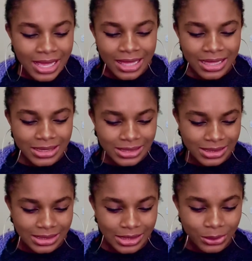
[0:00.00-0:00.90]
that's it
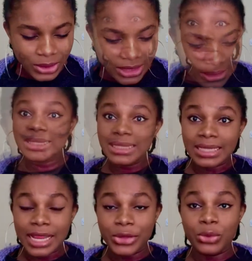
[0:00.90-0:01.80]
anyways one thing i
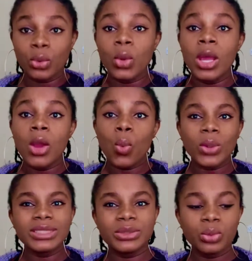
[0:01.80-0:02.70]
know one
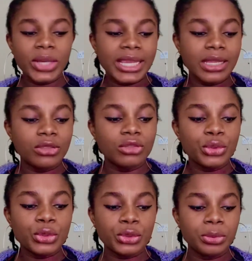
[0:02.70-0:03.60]
the way
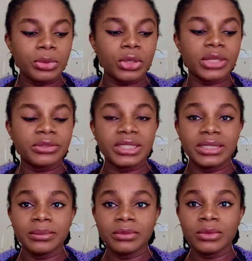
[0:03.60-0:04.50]
youtube
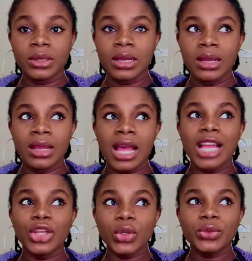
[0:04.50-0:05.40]
algorithm
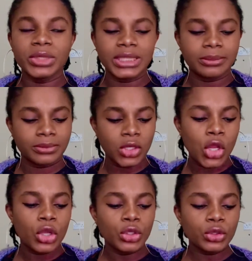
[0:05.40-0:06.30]
algorithm
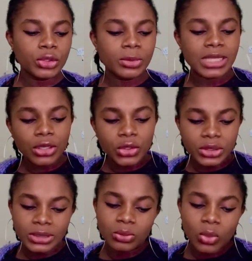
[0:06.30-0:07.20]
youtube's
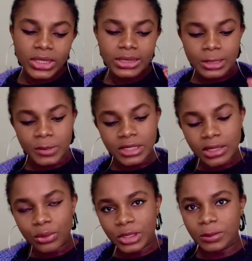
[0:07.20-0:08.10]
algorithm work in special
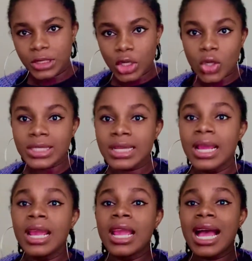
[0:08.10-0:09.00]
ways because
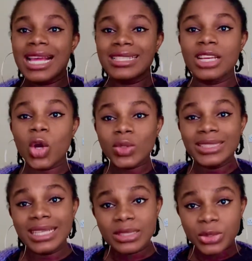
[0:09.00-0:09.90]
as a
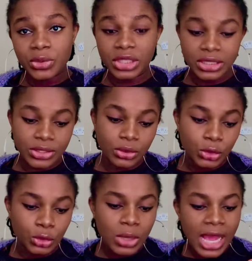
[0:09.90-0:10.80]
content creator you
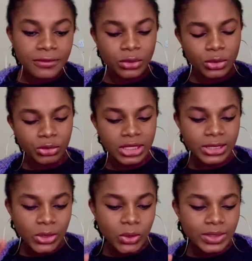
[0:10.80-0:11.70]
have to create
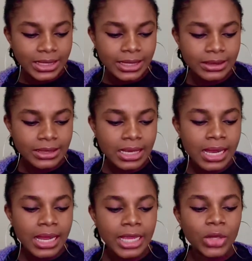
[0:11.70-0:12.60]
content
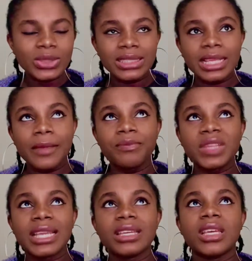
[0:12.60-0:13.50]
a con um, like
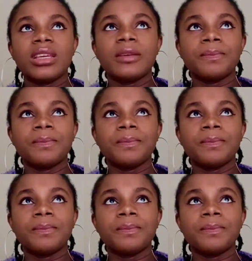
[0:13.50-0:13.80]
a